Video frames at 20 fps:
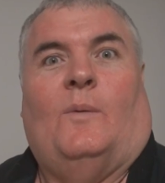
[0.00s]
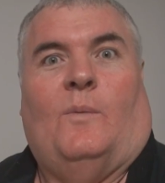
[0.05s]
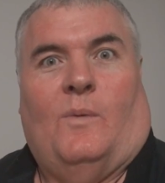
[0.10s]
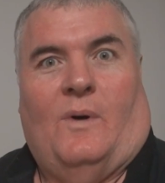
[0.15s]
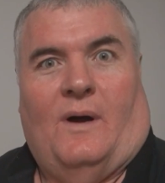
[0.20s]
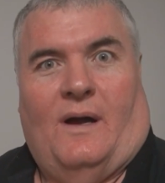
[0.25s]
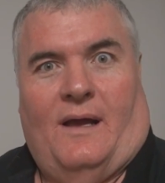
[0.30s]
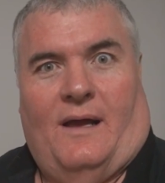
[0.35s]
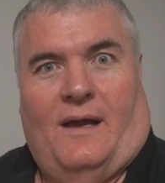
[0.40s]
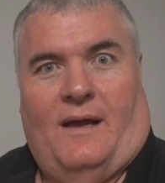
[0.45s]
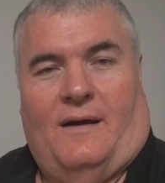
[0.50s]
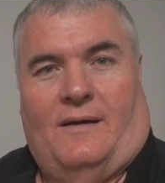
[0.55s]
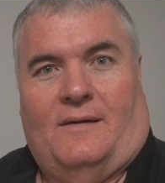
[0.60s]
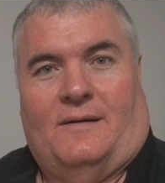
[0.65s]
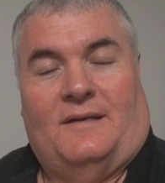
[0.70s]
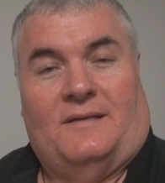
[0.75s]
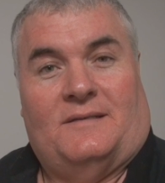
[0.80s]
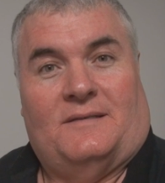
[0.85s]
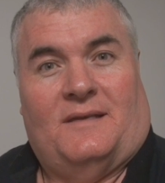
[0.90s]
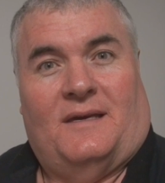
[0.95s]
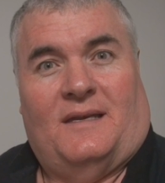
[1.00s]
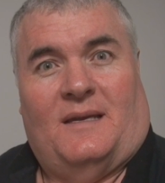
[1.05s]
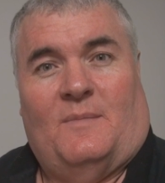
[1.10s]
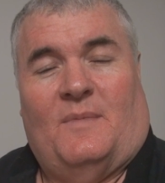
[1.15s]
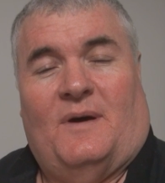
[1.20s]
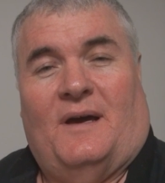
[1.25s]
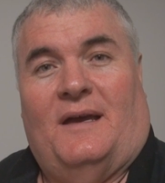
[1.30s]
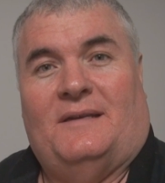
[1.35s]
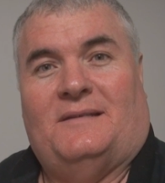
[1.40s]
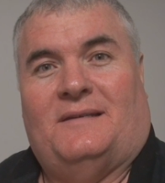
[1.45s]
Wow, isn't that
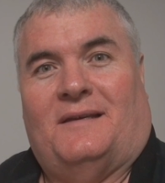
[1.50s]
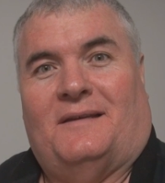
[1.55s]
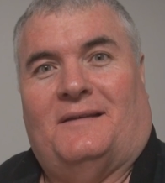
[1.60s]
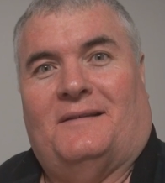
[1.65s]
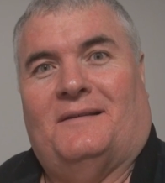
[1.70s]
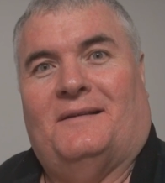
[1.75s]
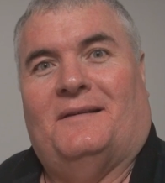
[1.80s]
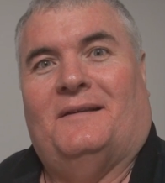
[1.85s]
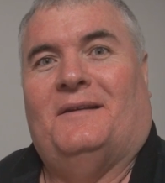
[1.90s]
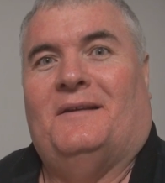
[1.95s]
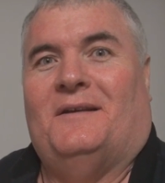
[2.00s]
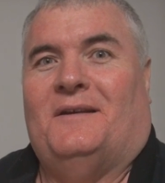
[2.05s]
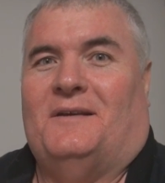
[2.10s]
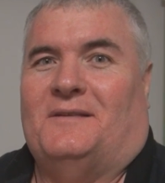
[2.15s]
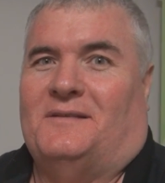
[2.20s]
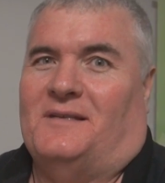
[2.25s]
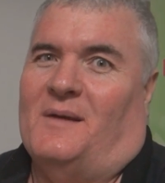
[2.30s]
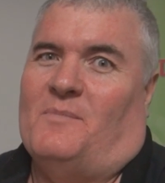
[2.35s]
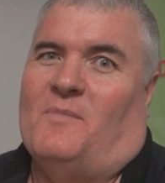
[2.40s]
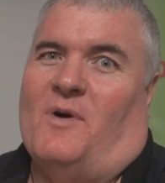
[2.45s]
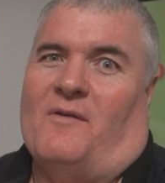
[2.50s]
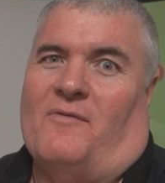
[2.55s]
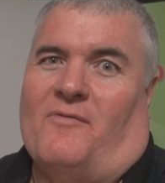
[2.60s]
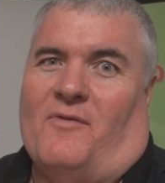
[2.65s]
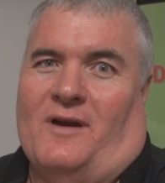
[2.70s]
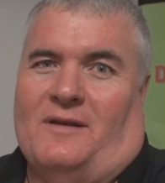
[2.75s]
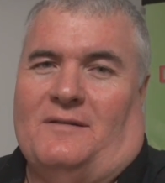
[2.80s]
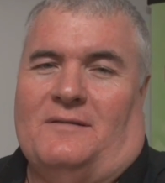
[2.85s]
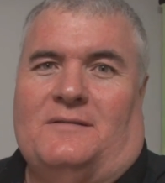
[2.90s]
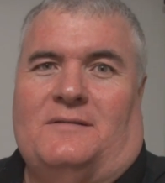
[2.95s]
amazing? So my
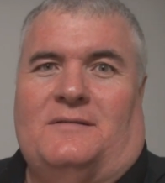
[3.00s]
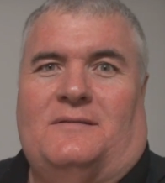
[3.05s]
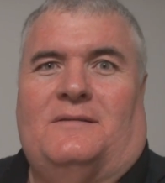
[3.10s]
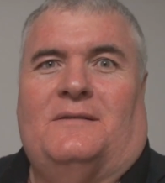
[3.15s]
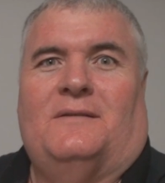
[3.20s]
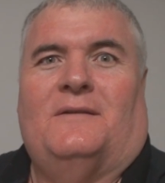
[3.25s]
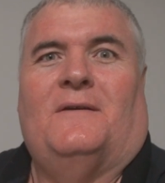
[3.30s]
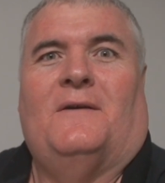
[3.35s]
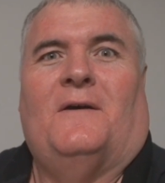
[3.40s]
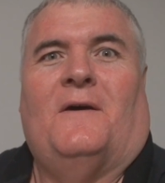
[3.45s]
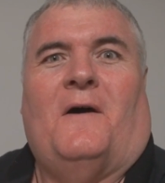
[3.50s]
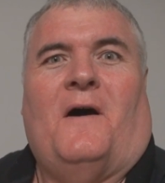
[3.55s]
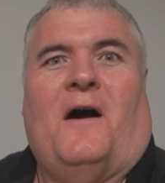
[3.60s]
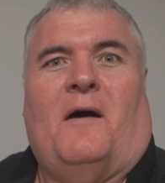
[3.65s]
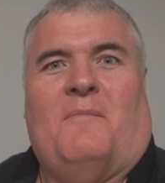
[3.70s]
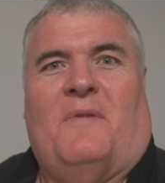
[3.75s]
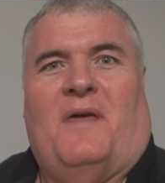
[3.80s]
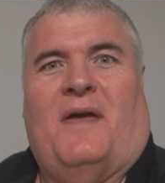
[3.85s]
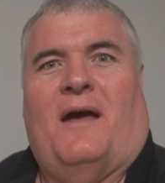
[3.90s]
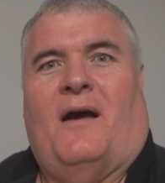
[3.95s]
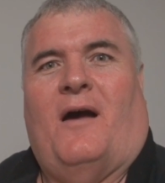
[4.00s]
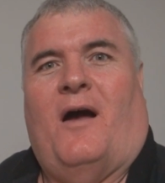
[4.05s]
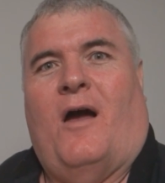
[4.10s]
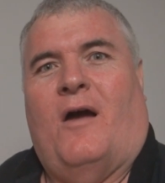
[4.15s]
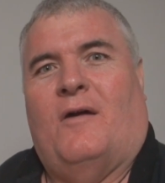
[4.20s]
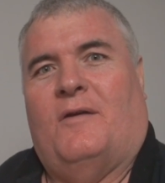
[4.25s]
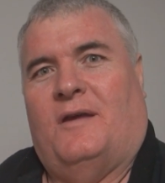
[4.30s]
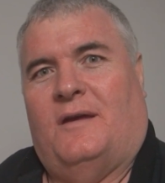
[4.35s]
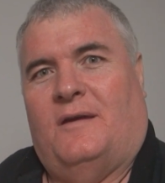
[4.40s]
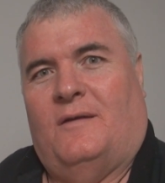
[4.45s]
friends, I'm now
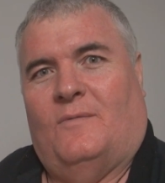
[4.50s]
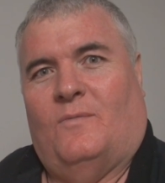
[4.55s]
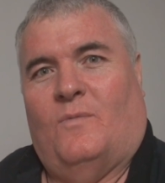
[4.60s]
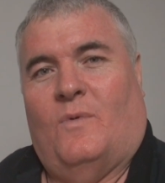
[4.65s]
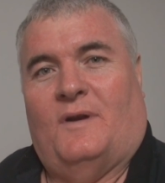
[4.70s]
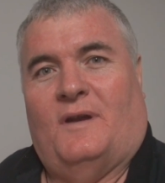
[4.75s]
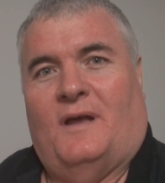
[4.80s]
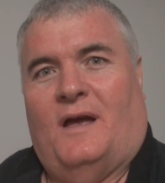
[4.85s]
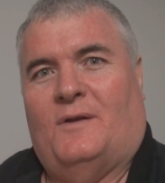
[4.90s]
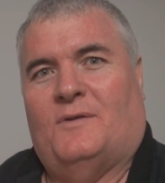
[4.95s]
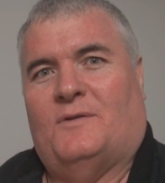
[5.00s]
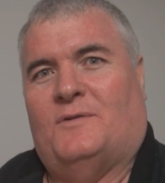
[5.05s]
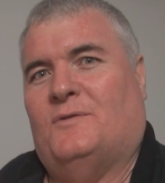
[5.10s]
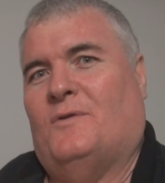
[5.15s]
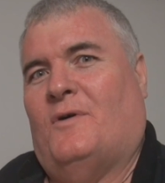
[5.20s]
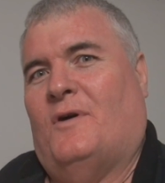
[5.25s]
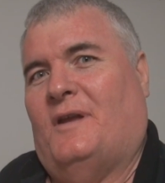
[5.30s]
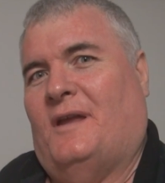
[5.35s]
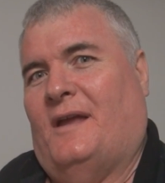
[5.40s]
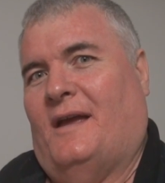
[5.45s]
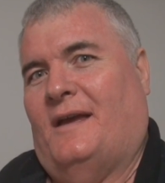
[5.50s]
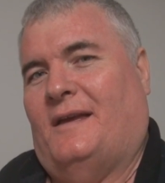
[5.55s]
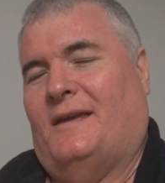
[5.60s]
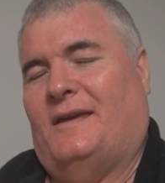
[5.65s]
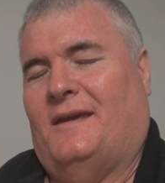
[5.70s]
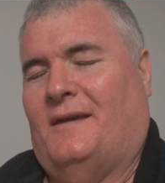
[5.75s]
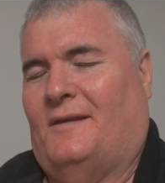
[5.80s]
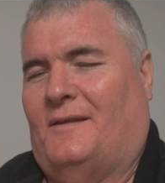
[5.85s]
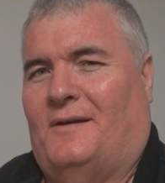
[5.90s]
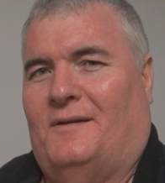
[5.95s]
only 198
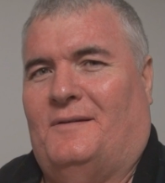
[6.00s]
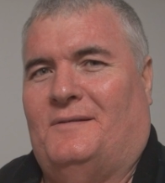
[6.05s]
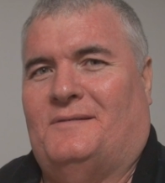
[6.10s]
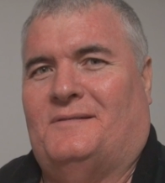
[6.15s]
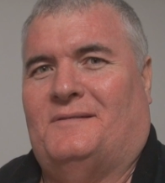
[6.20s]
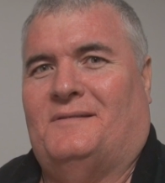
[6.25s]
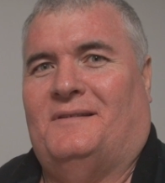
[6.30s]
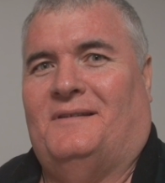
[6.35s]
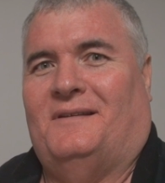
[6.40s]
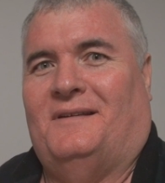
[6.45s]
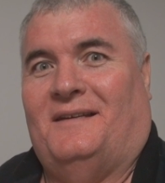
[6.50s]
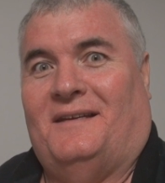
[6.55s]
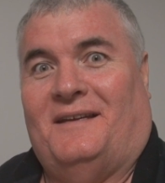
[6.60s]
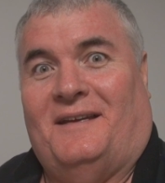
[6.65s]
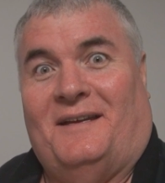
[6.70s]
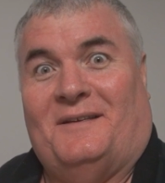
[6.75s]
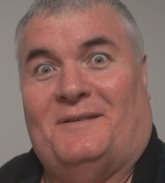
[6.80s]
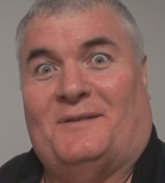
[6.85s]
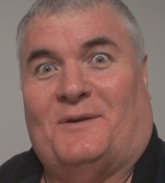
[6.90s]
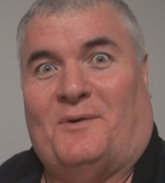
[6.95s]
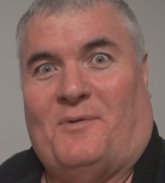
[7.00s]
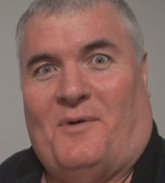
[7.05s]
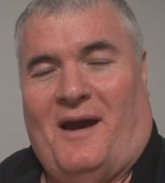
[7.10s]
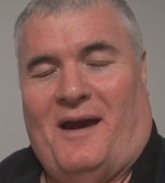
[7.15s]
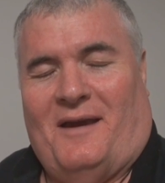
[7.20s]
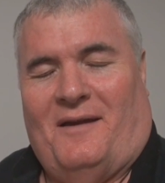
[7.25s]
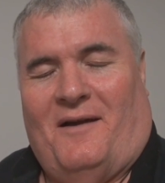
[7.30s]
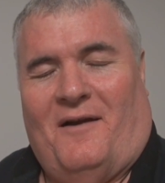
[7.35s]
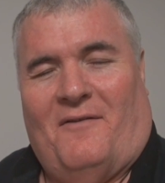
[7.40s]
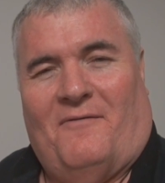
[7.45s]
kilos. It's
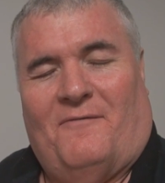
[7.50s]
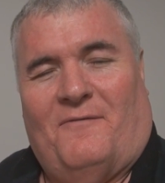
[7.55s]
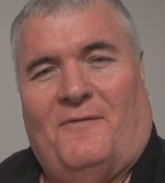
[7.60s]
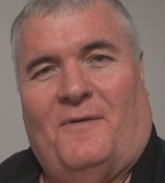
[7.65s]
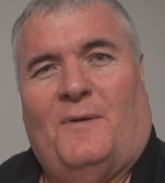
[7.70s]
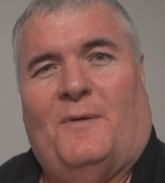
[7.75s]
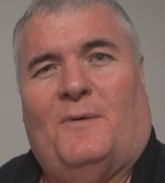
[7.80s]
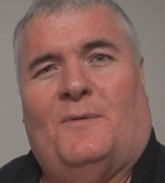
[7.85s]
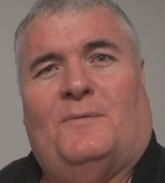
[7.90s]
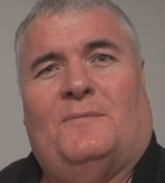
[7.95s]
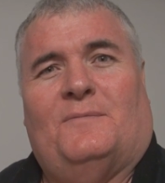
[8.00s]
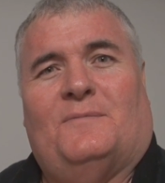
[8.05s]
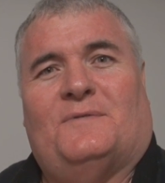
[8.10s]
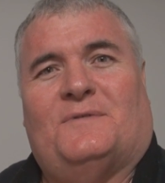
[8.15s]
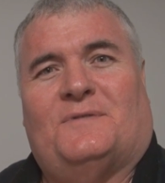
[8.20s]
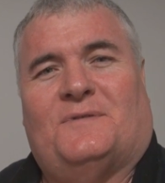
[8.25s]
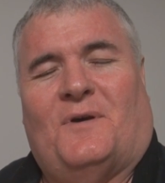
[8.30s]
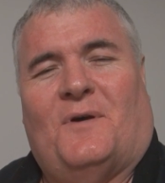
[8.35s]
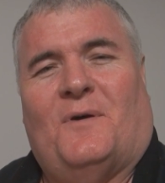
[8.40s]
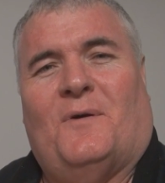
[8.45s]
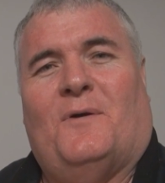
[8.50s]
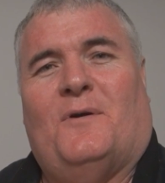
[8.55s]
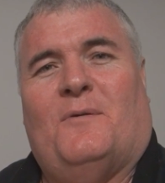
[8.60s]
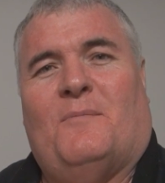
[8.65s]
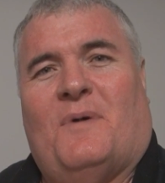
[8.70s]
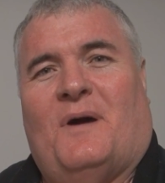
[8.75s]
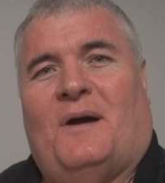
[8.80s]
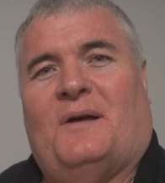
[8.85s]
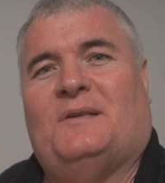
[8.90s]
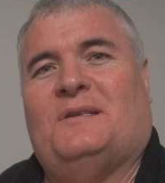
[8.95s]
great. I feel so
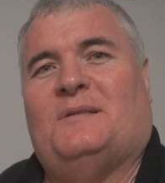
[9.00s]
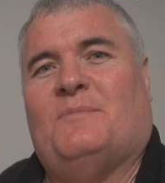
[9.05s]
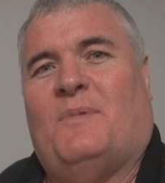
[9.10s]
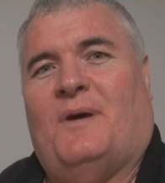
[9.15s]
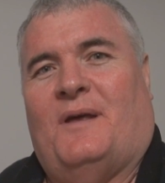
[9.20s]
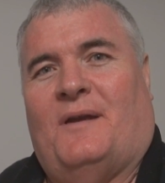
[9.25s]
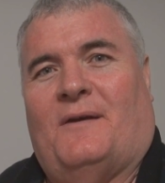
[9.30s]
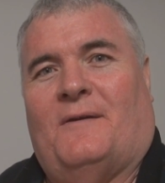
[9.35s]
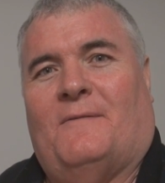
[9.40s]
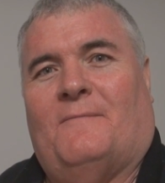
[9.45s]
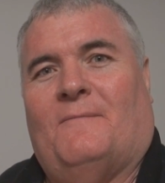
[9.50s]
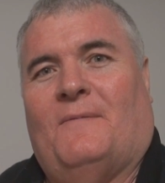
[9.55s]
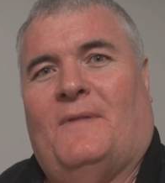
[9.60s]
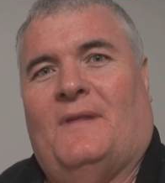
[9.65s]
much better.